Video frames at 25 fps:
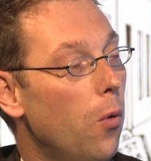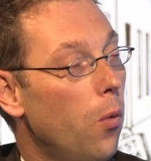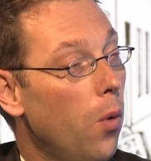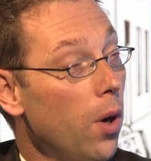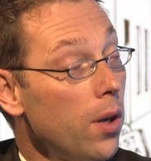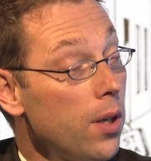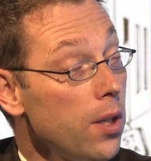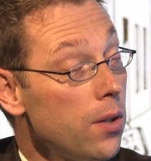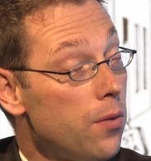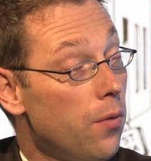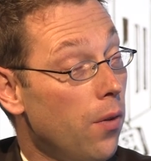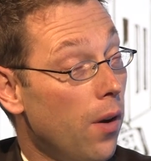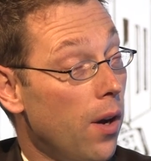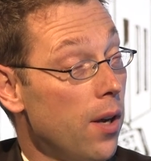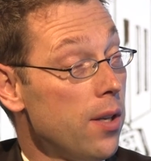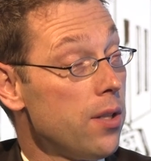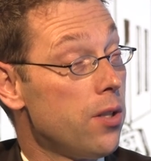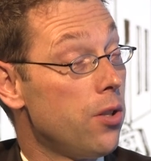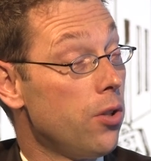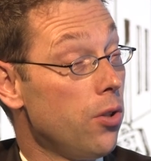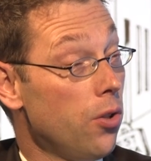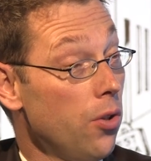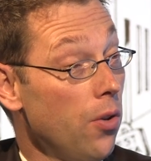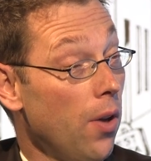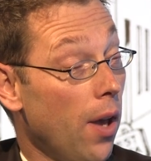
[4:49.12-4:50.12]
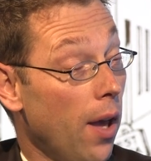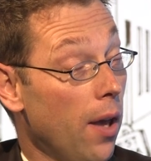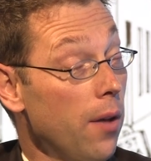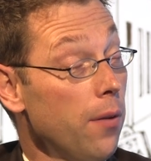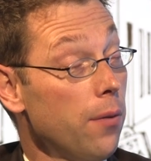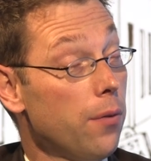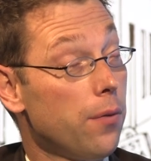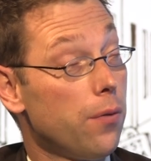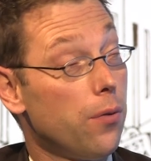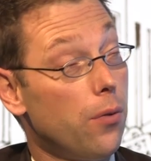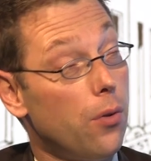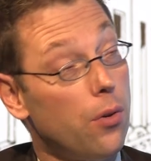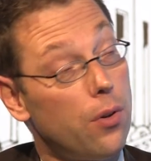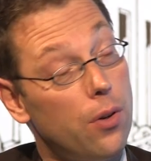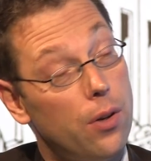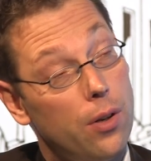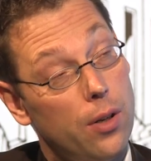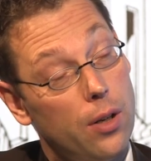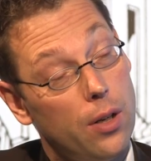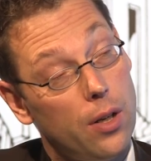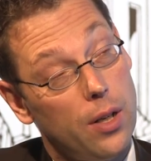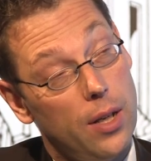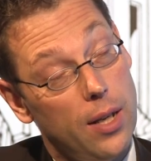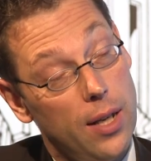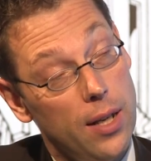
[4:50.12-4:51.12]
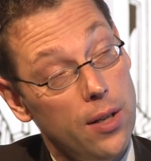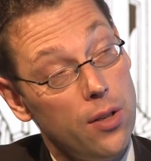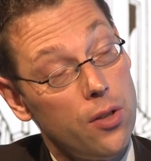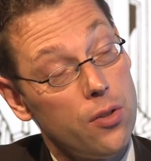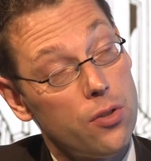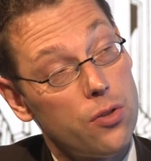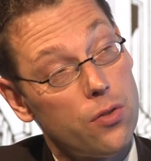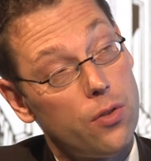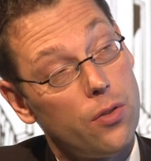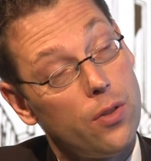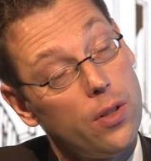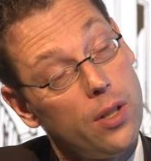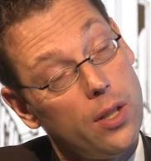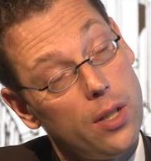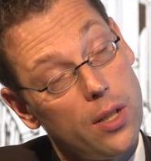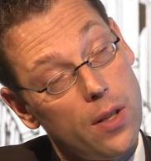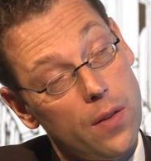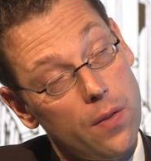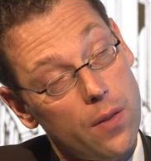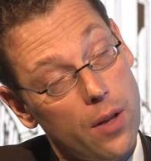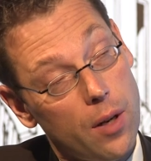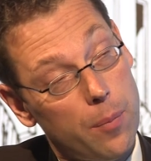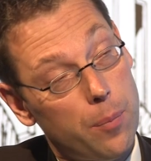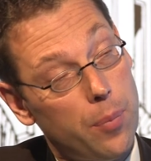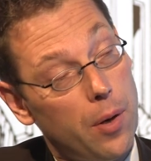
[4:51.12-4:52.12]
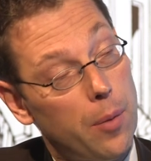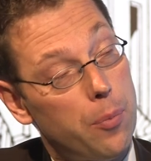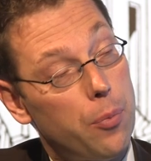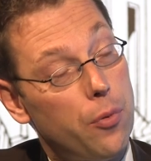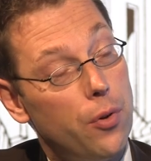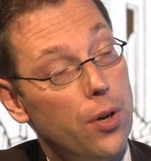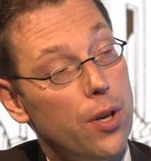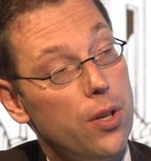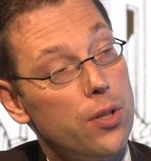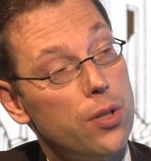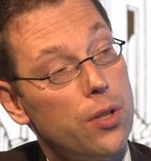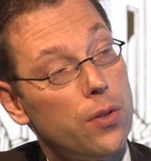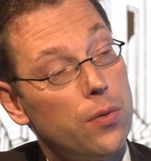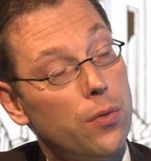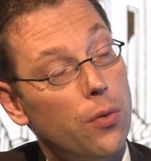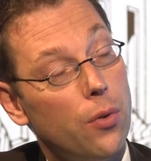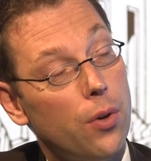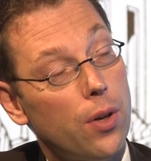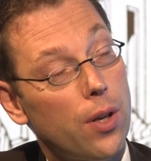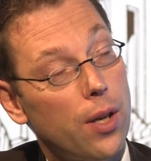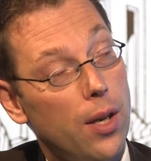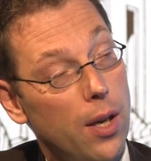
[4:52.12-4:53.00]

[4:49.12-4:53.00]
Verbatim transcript: What advice do you have for industry in their preparation for